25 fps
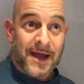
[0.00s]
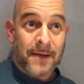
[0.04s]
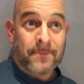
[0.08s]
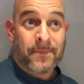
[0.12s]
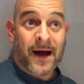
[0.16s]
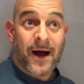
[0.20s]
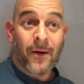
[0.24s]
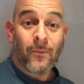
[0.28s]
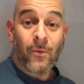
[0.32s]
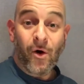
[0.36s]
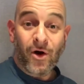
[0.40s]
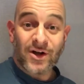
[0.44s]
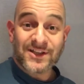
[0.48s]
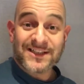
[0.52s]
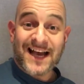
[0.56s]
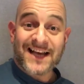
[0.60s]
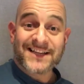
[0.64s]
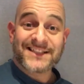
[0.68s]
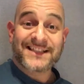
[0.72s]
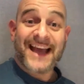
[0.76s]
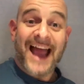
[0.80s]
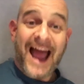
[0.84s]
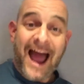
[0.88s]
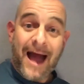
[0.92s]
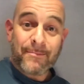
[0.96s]
But what has
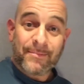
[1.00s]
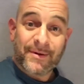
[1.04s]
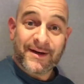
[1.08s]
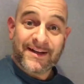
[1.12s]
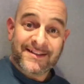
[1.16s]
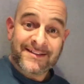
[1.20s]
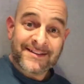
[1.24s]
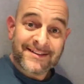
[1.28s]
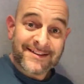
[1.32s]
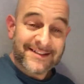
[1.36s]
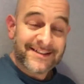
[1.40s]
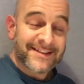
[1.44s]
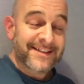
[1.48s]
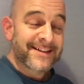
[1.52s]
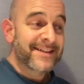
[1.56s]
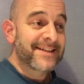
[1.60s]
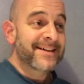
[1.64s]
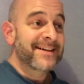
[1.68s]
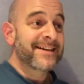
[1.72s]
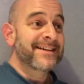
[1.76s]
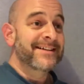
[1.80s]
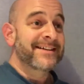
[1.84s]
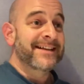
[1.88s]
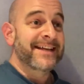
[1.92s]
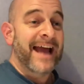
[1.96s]
actually happened,
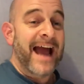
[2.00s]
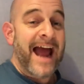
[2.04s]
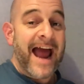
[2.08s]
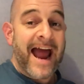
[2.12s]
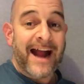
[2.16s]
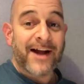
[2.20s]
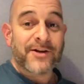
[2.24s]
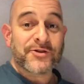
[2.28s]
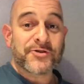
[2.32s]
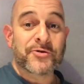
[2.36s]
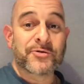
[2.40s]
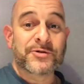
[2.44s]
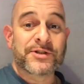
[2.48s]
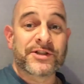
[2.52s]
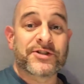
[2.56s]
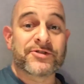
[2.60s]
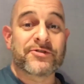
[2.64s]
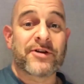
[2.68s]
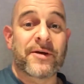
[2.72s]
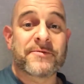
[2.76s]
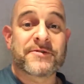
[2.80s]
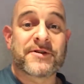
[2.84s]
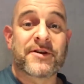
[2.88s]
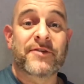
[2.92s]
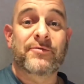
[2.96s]
the actual
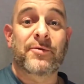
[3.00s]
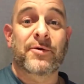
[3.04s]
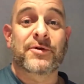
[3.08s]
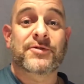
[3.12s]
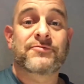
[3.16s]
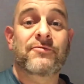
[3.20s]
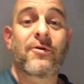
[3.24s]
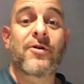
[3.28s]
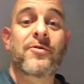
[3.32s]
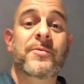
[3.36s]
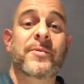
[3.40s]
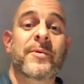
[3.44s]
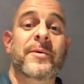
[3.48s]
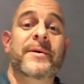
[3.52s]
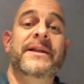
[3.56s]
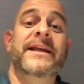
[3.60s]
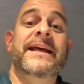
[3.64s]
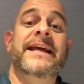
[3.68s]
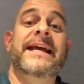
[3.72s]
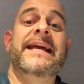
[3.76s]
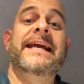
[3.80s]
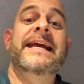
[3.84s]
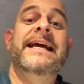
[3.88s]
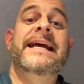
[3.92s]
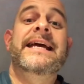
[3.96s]
description of what's wrong with my
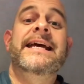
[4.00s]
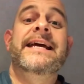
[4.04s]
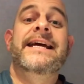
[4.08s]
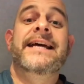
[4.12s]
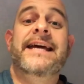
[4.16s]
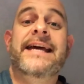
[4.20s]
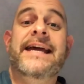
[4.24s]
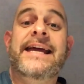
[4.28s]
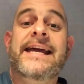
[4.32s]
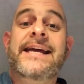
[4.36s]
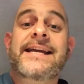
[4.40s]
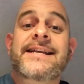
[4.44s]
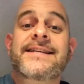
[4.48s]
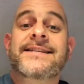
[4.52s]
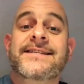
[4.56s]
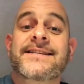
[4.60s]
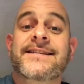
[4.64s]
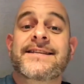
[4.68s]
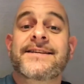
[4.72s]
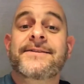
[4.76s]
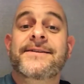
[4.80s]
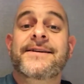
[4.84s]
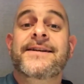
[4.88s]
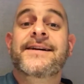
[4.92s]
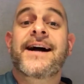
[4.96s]
knee
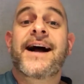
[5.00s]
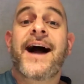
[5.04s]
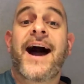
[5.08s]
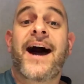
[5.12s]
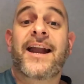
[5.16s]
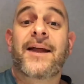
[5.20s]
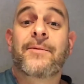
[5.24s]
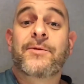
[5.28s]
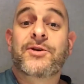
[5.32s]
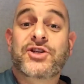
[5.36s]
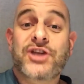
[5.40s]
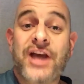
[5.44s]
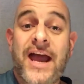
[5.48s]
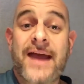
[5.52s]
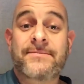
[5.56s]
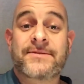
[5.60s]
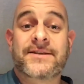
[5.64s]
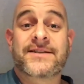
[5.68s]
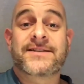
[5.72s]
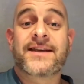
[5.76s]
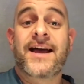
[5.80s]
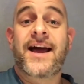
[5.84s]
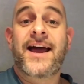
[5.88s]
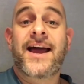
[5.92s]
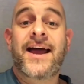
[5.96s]
is, and I'm ashamed
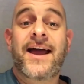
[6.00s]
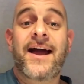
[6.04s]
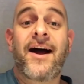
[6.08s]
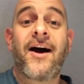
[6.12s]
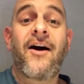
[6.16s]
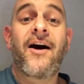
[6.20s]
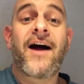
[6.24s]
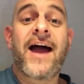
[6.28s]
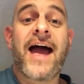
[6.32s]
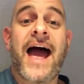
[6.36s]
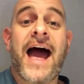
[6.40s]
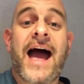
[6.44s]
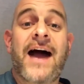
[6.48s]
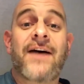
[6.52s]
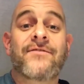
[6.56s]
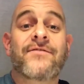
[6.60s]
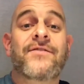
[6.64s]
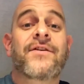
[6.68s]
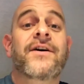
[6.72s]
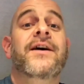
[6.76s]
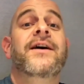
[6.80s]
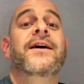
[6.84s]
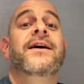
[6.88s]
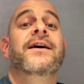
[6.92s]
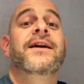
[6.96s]
to say it, I
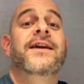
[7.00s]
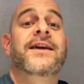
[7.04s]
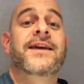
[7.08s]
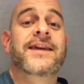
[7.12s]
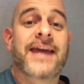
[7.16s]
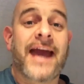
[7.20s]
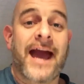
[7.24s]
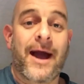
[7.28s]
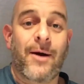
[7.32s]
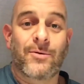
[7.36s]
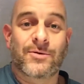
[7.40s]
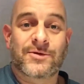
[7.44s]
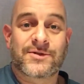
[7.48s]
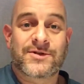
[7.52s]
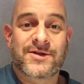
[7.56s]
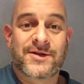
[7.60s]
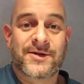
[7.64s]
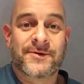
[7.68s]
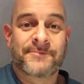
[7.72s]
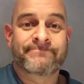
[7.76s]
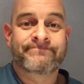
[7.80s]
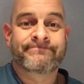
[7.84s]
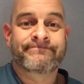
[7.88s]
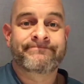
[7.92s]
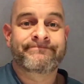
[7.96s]
have gout.
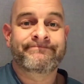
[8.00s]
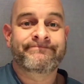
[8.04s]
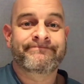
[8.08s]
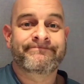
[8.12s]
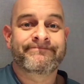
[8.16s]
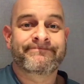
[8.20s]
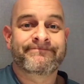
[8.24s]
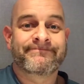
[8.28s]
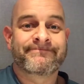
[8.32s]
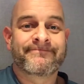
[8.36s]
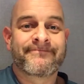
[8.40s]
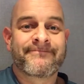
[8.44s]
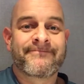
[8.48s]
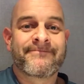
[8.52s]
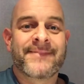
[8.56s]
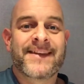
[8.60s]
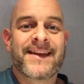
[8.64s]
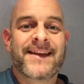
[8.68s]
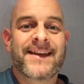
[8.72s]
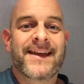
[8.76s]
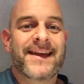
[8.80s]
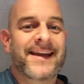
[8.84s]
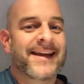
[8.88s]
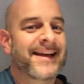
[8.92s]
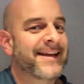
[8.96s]

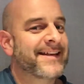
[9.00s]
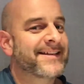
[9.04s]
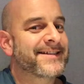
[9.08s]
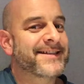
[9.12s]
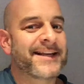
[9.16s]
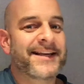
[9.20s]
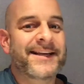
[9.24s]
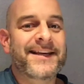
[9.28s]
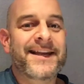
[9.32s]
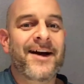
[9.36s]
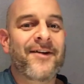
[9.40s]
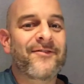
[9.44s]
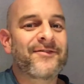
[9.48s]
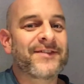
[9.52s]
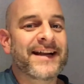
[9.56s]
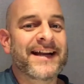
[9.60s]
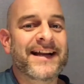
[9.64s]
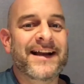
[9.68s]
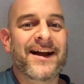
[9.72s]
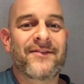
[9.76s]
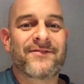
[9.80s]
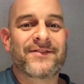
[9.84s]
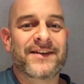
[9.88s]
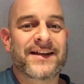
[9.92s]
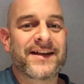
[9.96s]
It's a lovely,
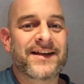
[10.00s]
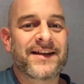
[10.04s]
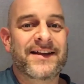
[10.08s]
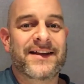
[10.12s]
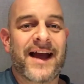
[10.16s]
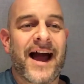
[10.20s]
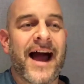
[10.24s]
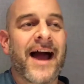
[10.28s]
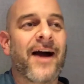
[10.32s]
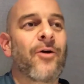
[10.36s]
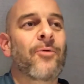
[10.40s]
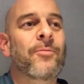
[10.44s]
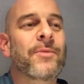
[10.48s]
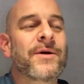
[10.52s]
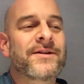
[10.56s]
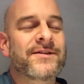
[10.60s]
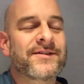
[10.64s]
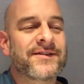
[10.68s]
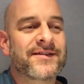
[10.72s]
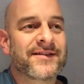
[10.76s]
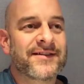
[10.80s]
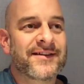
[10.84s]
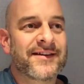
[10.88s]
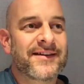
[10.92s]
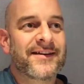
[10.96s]
lovely
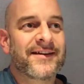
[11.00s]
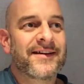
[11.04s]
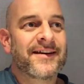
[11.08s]
ailment.